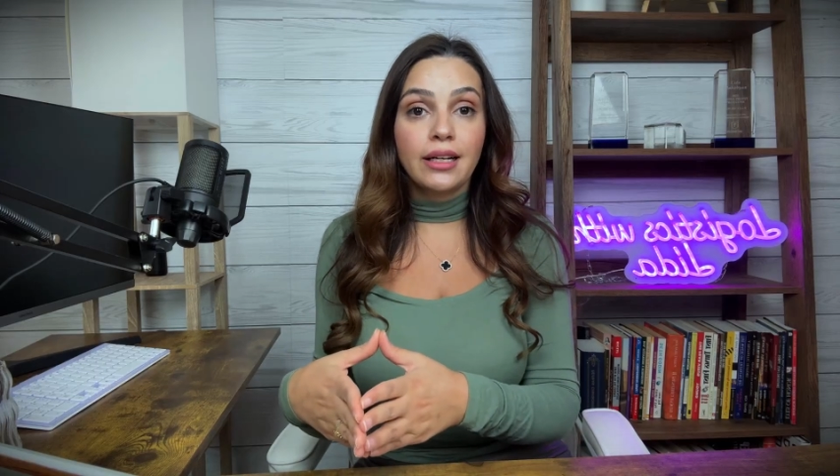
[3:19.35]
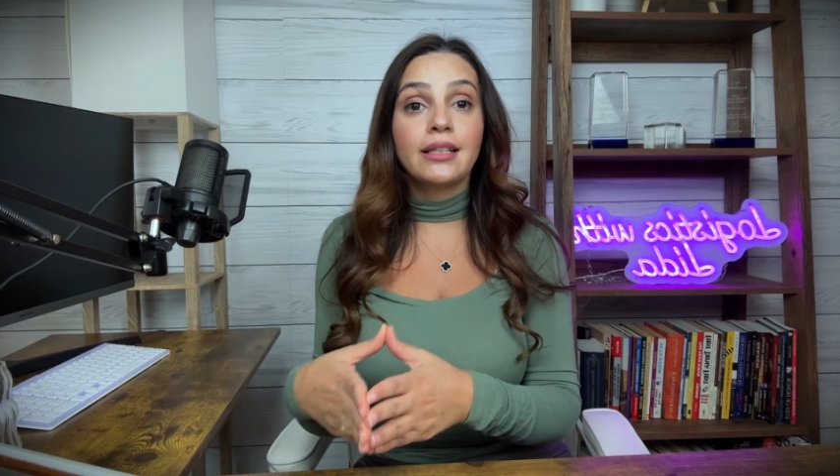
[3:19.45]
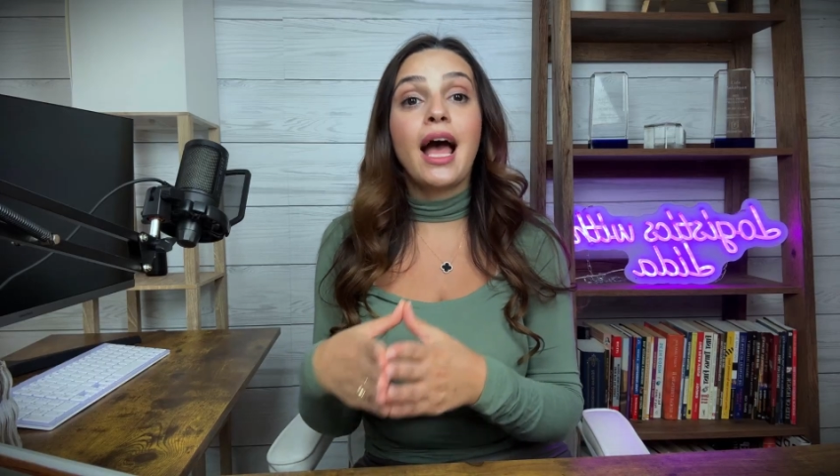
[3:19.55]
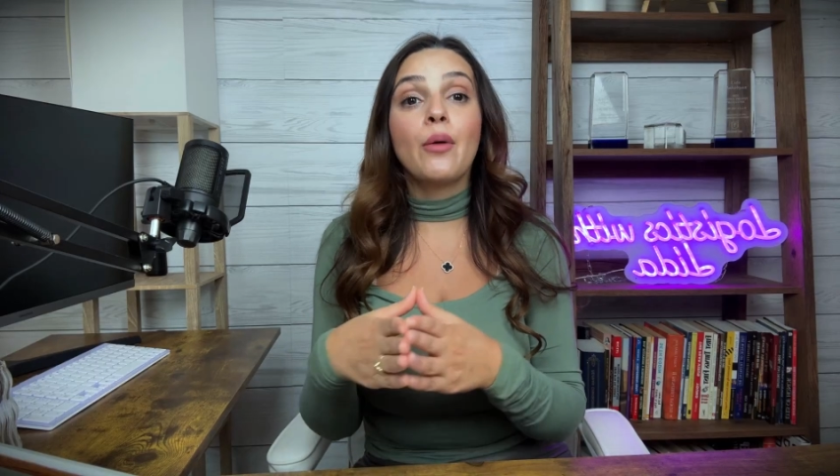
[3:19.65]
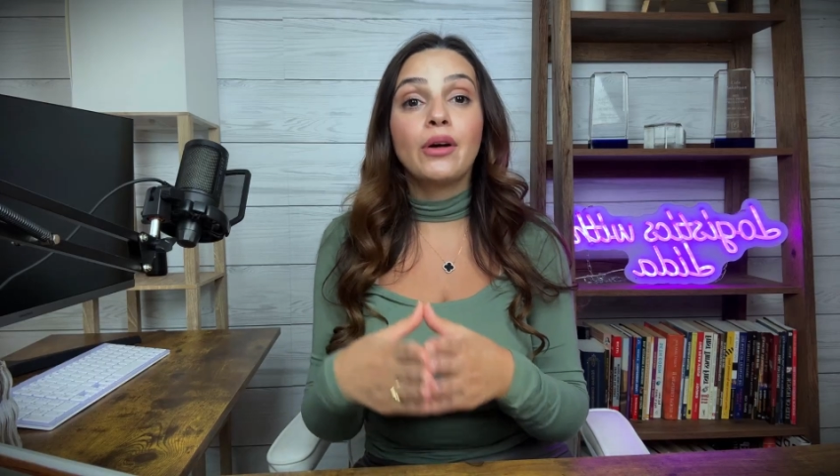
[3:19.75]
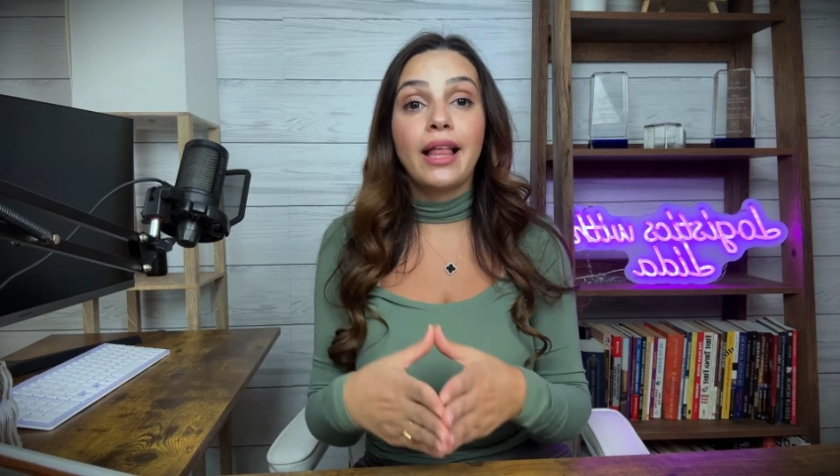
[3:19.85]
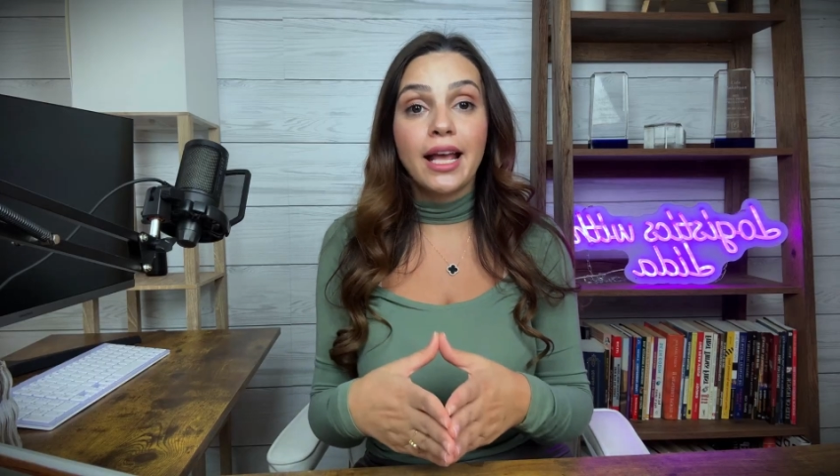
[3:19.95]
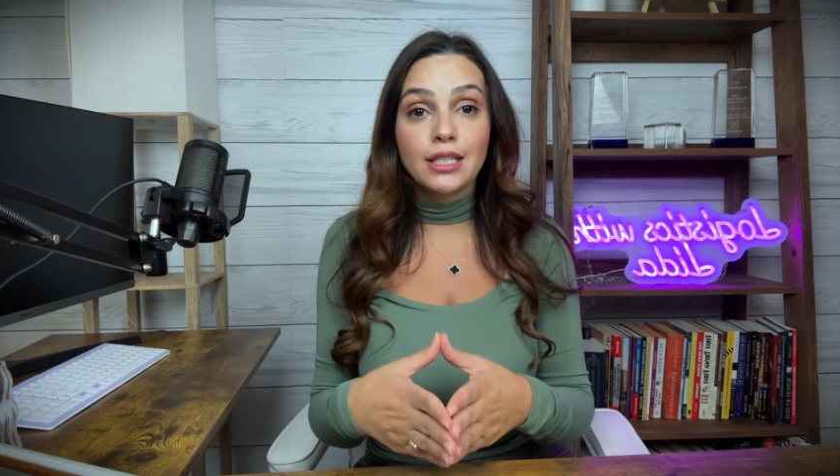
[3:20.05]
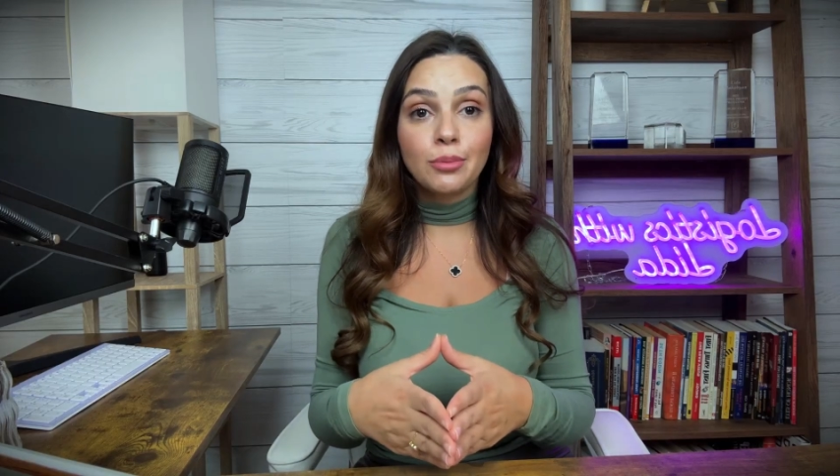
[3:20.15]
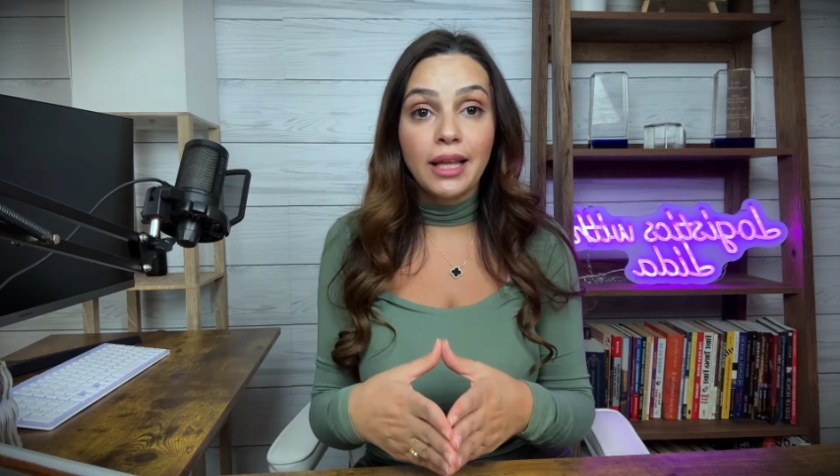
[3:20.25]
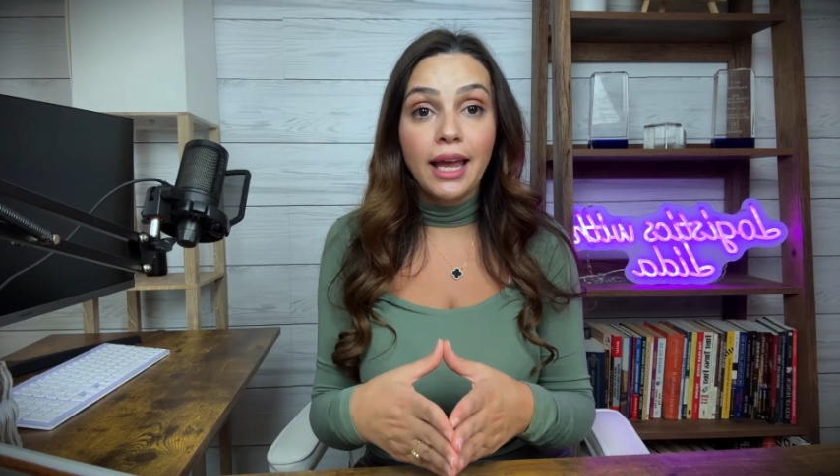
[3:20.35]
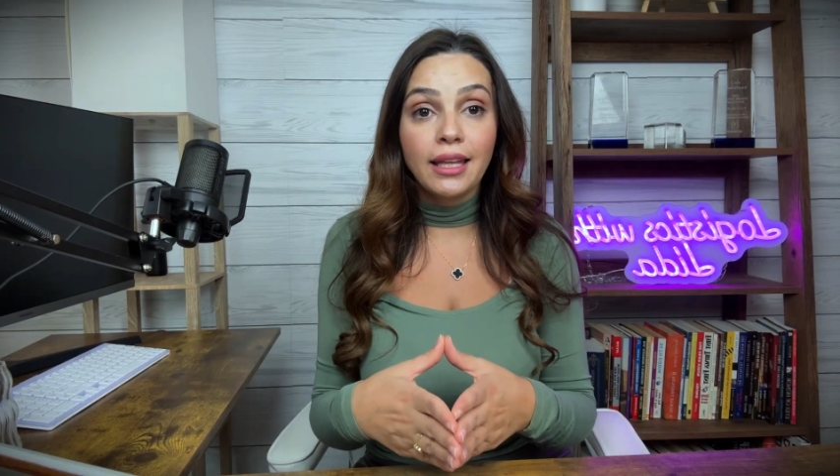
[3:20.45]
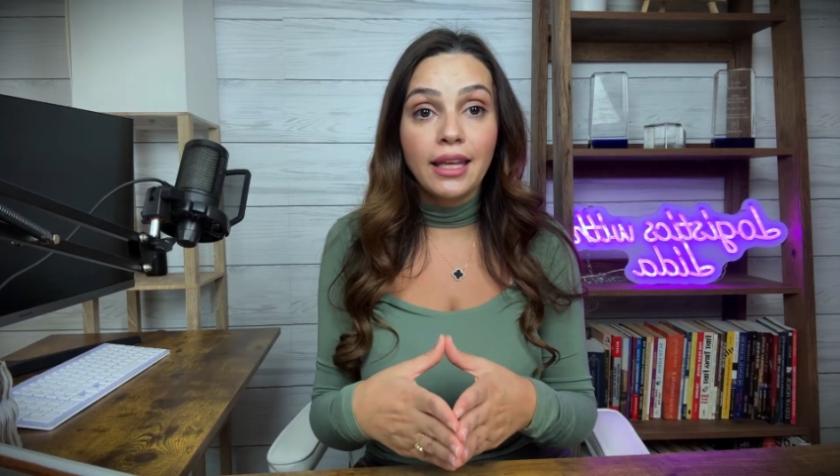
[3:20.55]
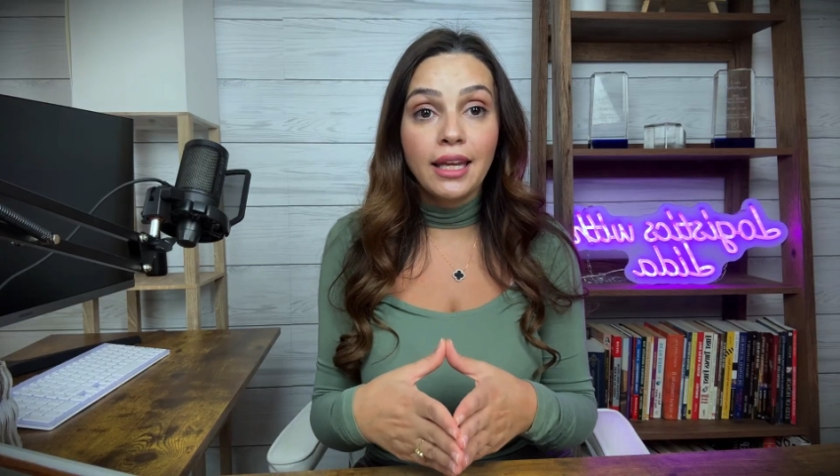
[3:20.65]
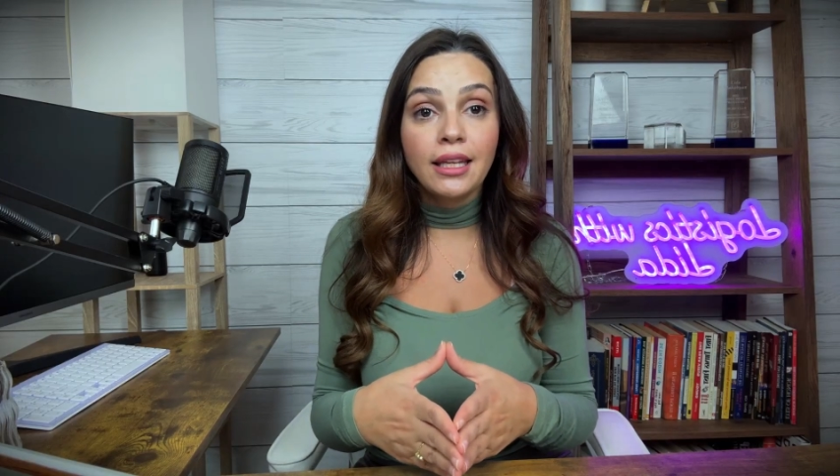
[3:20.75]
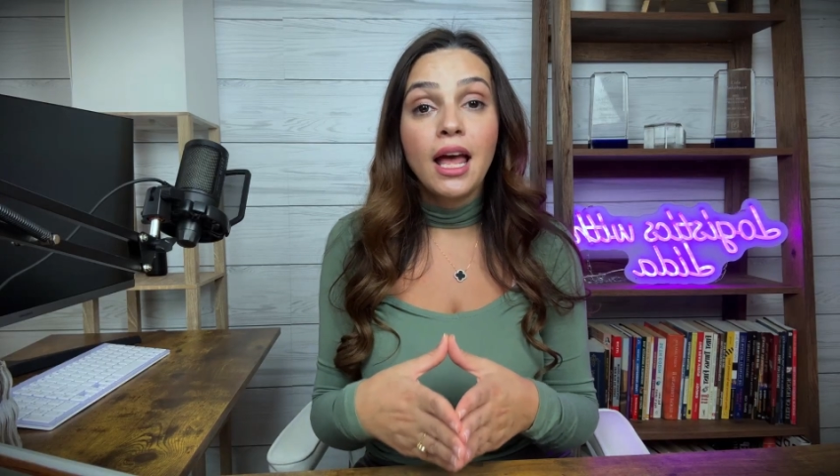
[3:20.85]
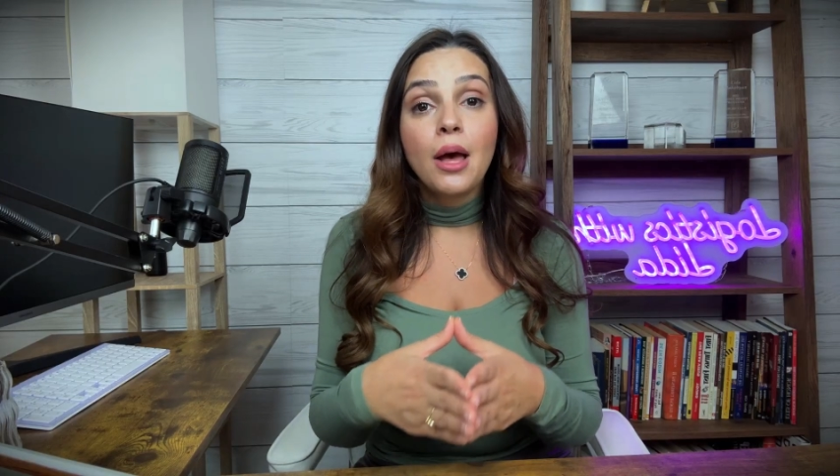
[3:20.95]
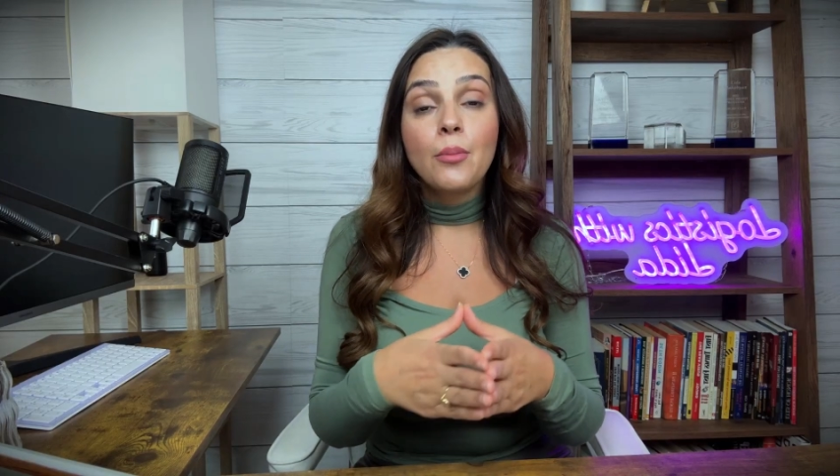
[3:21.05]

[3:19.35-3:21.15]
and I will explain